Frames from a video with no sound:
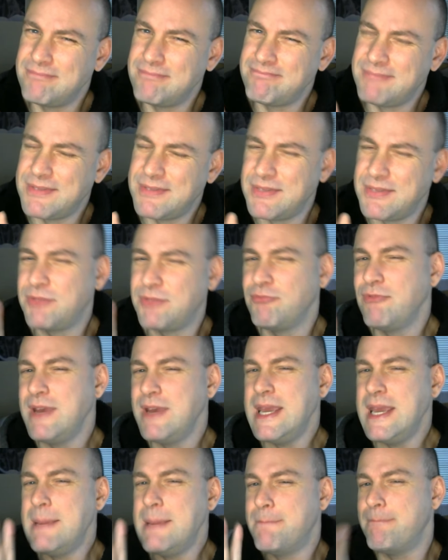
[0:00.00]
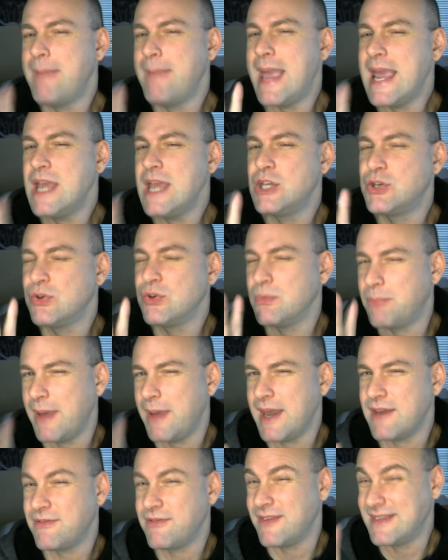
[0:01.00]
three major
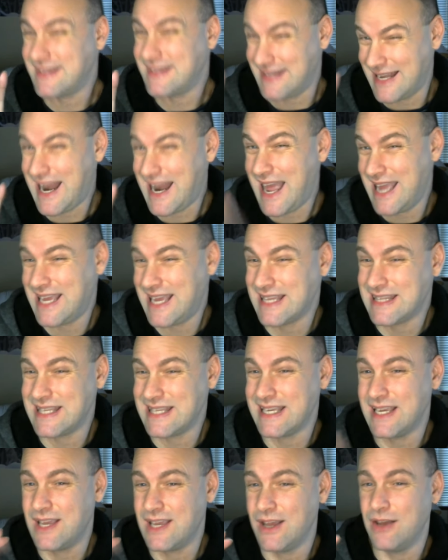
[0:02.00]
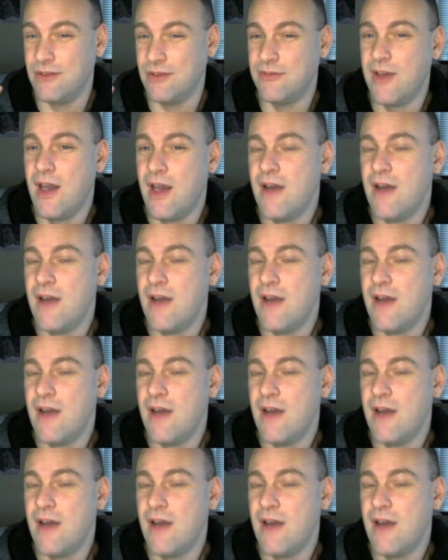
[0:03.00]
benefits that I can think of